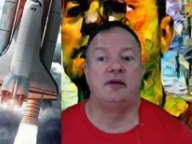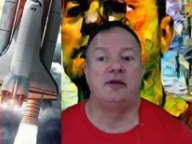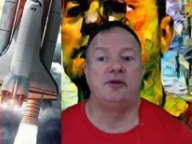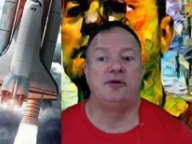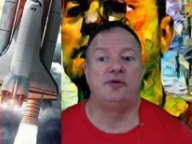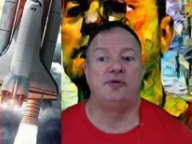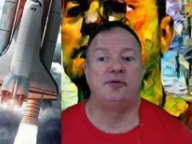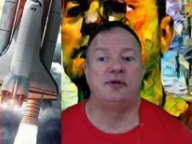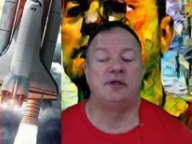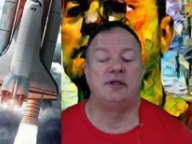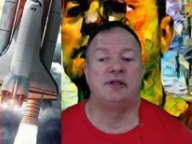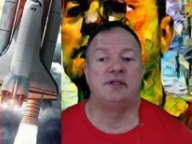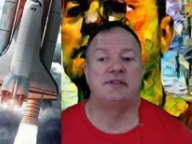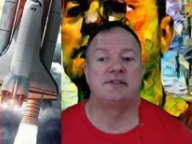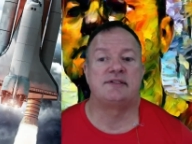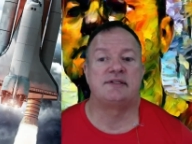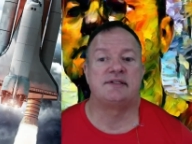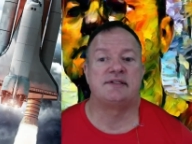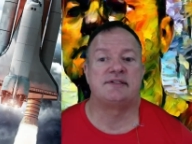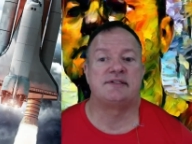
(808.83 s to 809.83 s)
and it
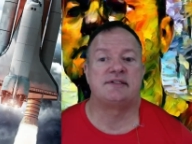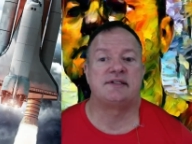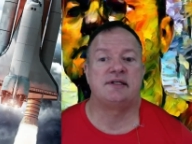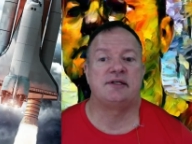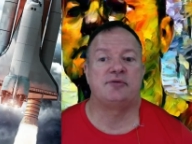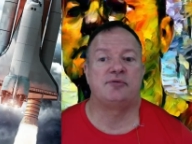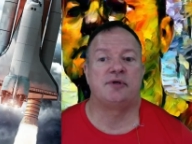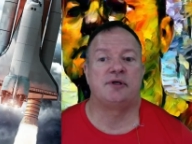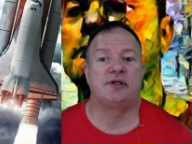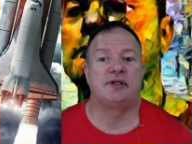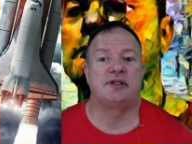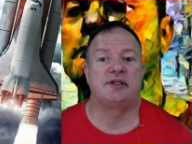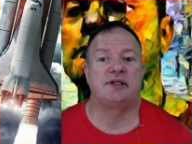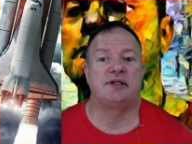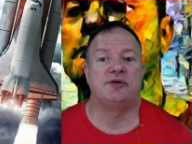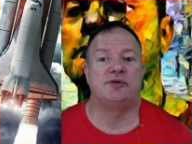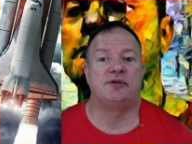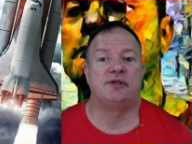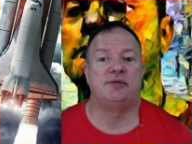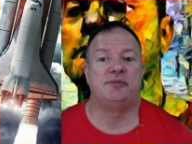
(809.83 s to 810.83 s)
says stake ROCKET
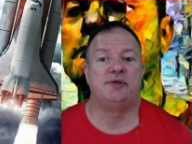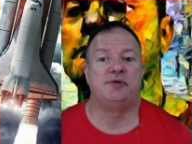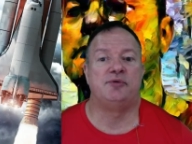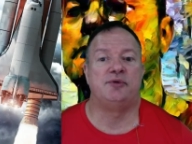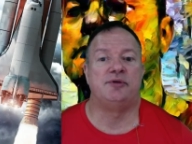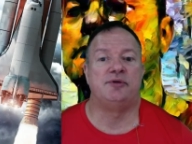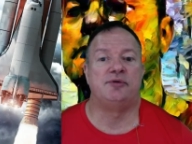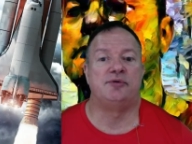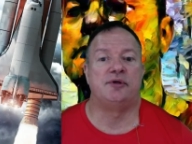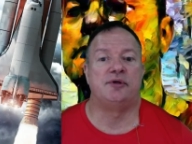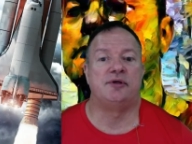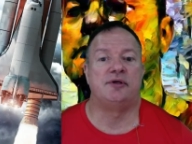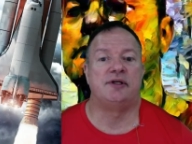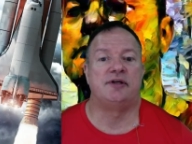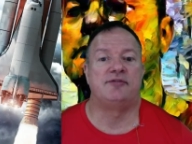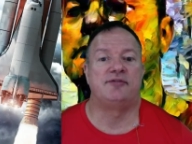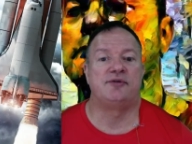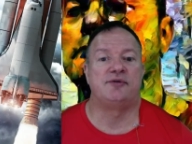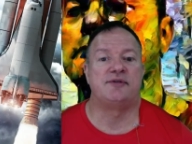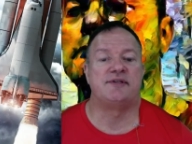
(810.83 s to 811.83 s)
can only be withdrawn
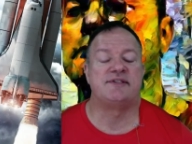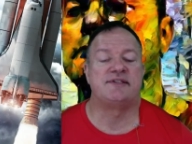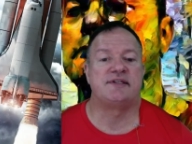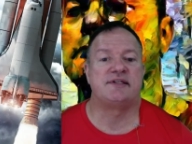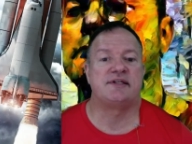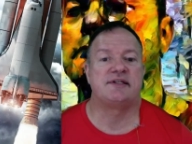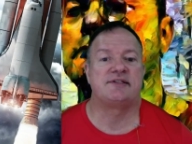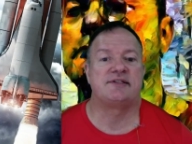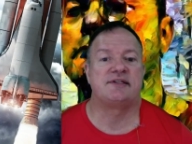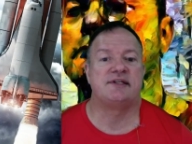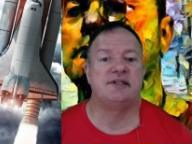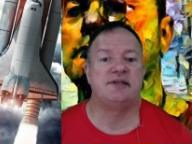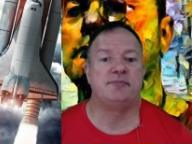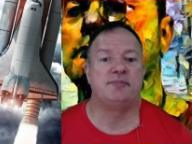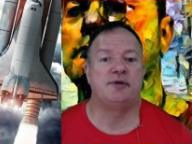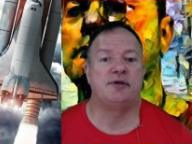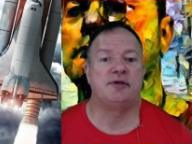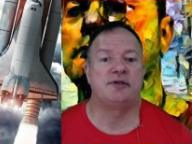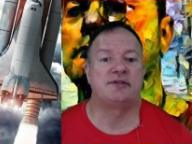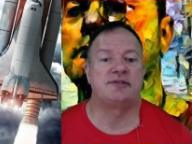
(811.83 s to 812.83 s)
after 6
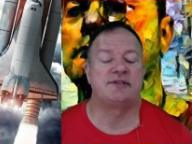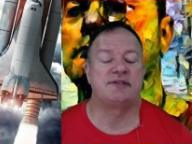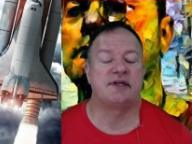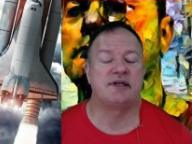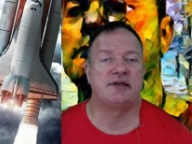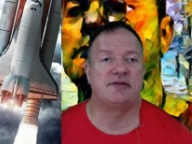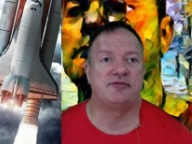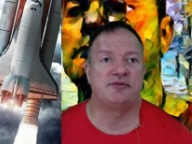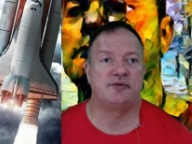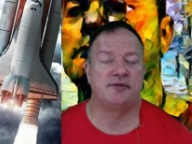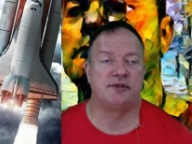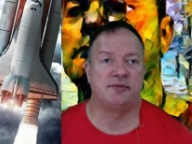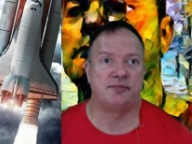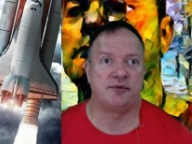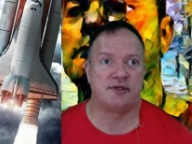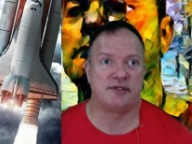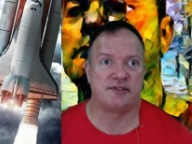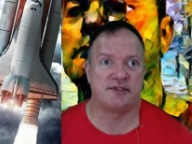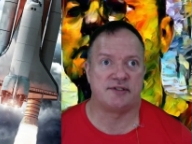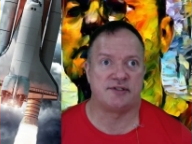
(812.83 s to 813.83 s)
epochs after
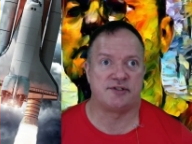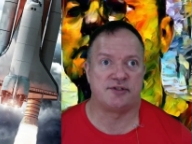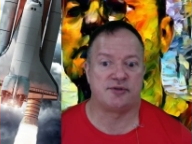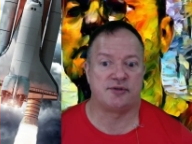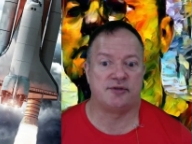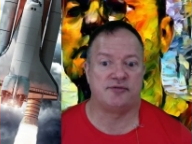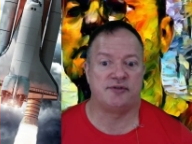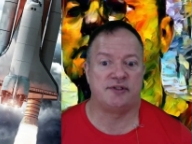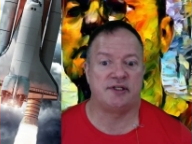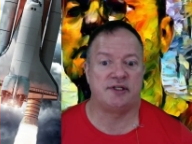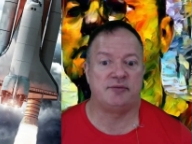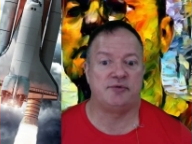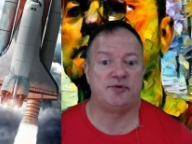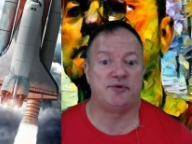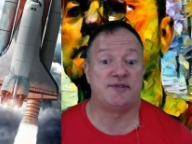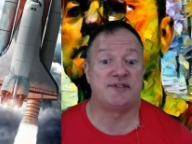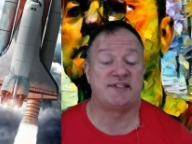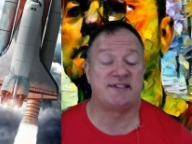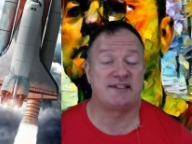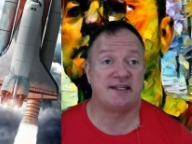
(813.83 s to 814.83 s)
deposit. So every time you
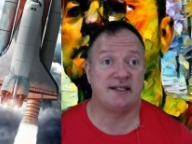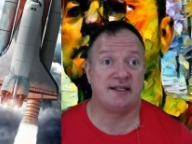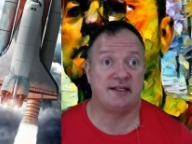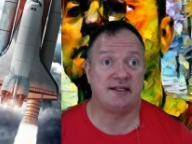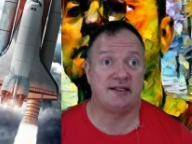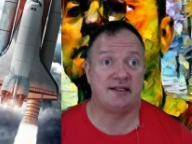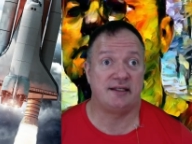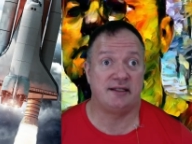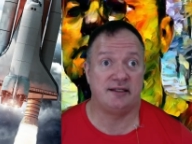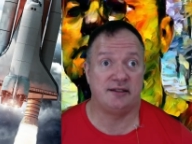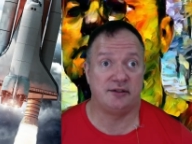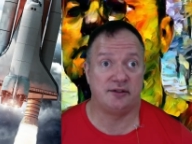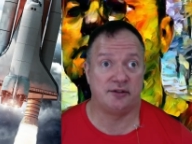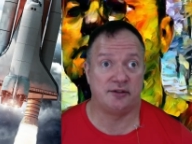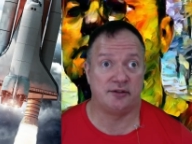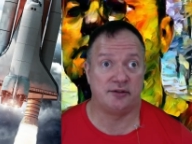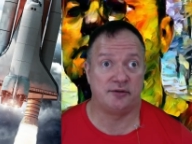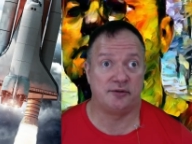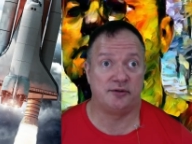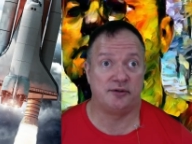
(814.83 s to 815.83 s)
stake
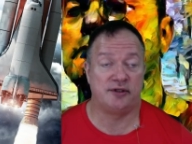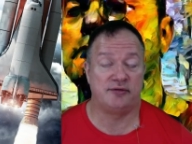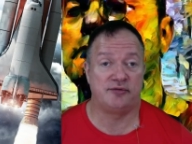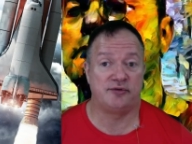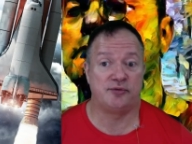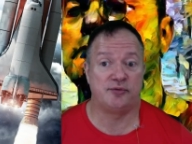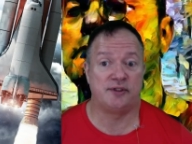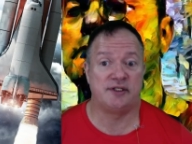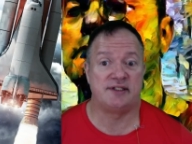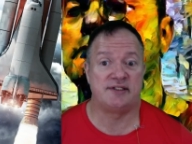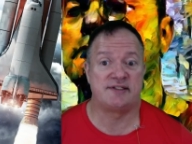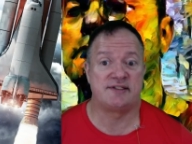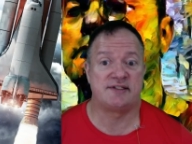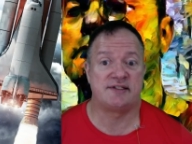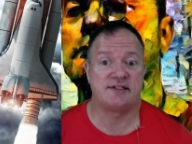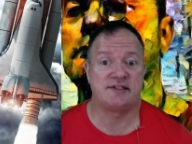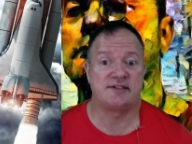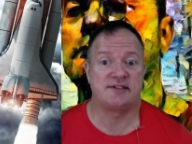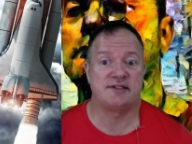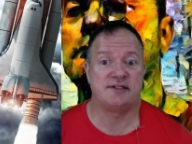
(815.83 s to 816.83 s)
here, you have to wait
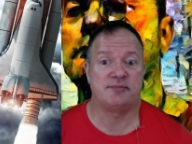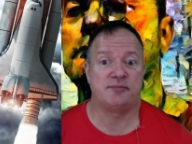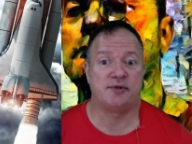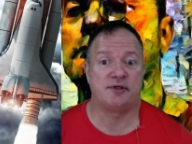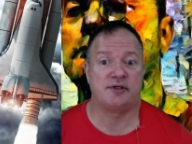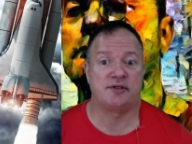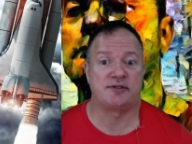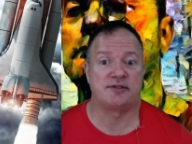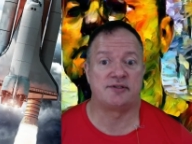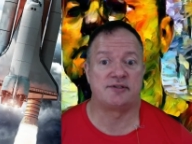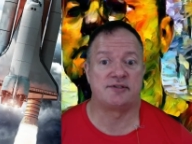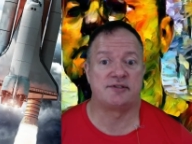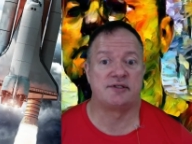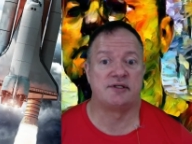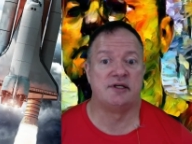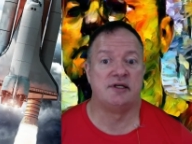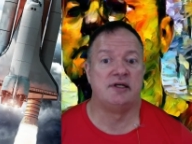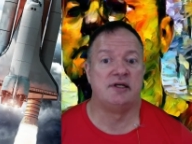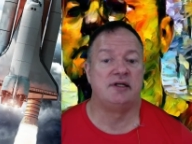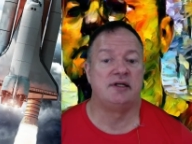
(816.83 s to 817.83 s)
6 epochs.
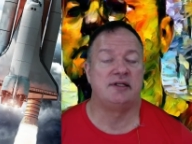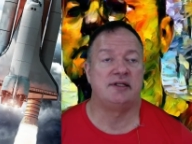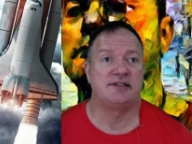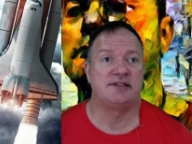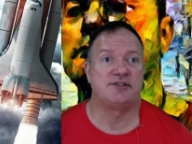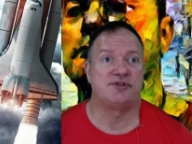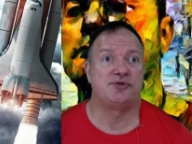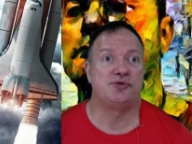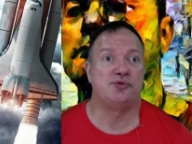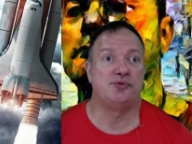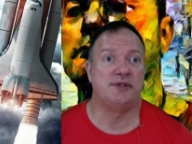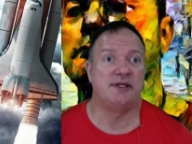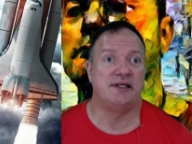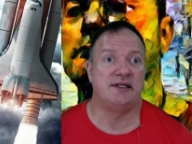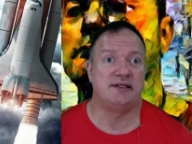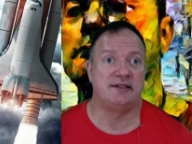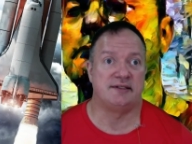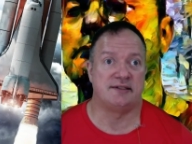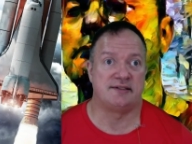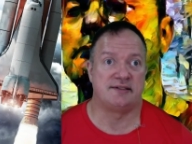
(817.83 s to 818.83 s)
That's 2
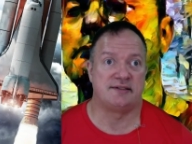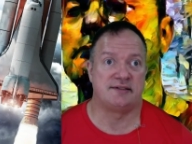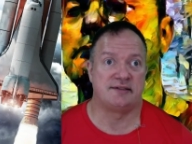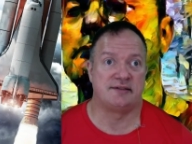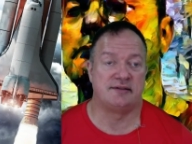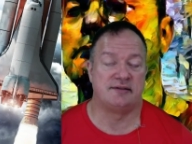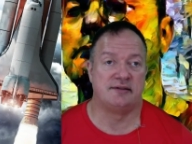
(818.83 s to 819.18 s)
days.